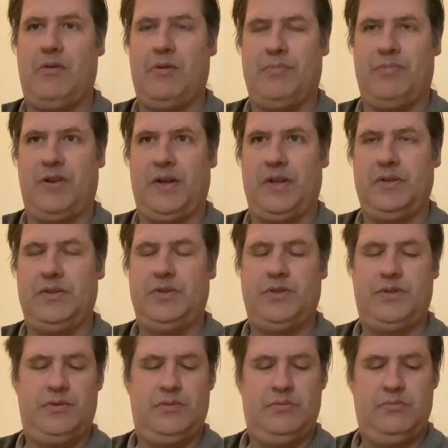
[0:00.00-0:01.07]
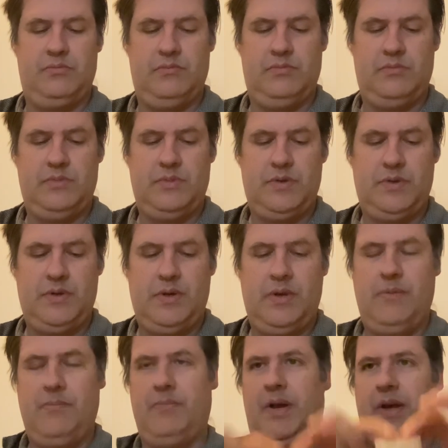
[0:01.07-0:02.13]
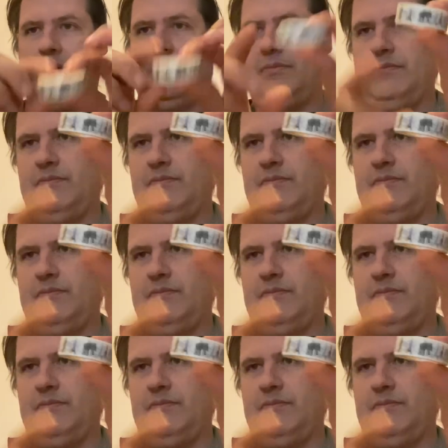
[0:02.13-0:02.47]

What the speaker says: Bridge, but